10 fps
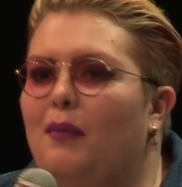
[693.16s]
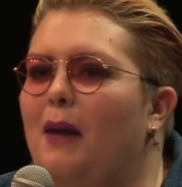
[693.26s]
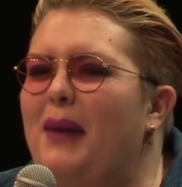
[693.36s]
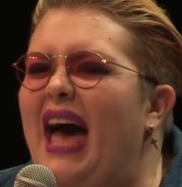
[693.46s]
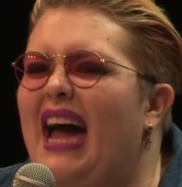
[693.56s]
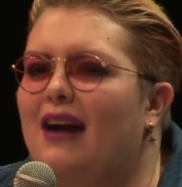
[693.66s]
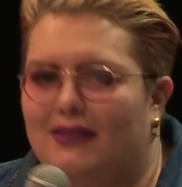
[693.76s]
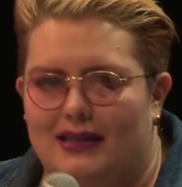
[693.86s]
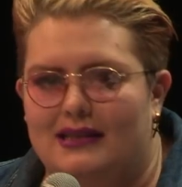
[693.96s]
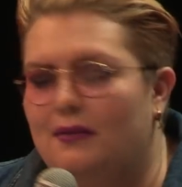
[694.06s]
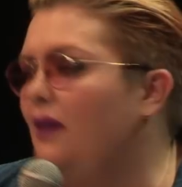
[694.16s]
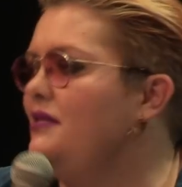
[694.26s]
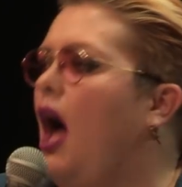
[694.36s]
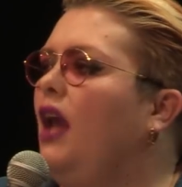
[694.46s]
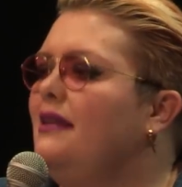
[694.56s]
I'm with my parents, the
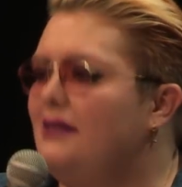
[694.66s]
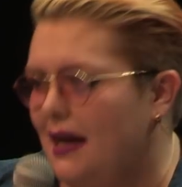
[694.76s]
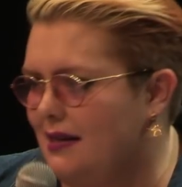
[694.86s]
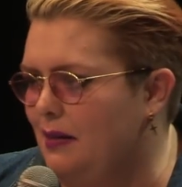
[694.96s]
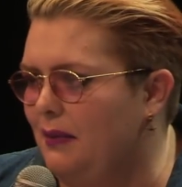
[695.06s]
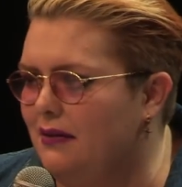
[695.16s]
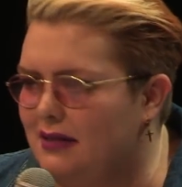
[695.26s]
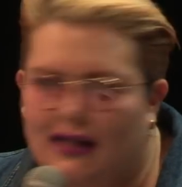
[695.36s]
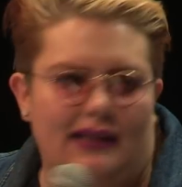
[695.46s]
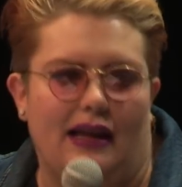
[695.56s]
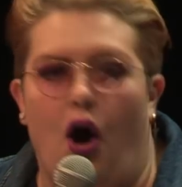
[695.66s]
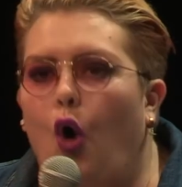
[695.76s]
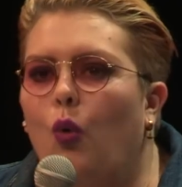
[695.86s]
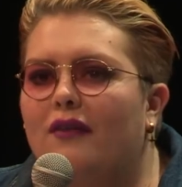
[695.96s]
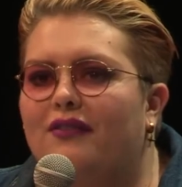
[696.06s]
most unsexy building in the
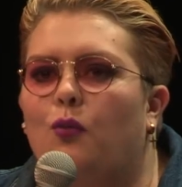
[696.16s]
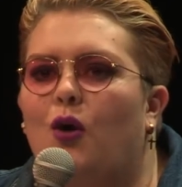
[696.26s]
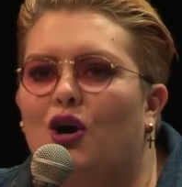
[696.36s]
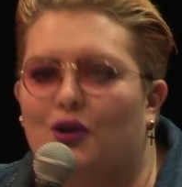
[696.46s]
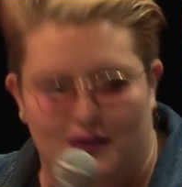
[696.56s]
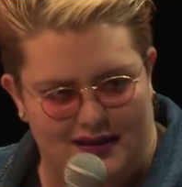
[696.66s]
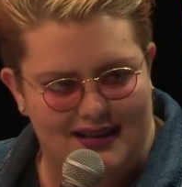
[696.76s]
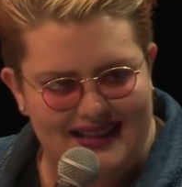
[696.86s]
whole of the world.